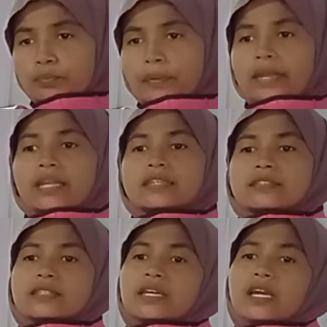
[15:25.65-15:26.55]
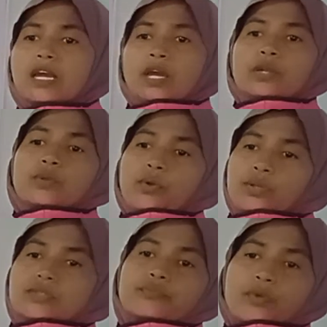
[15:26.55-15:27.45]
manage the
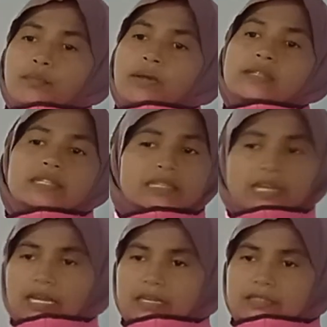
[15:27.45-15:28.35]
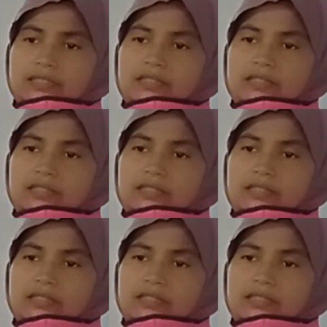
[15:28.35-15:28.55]
noise from other class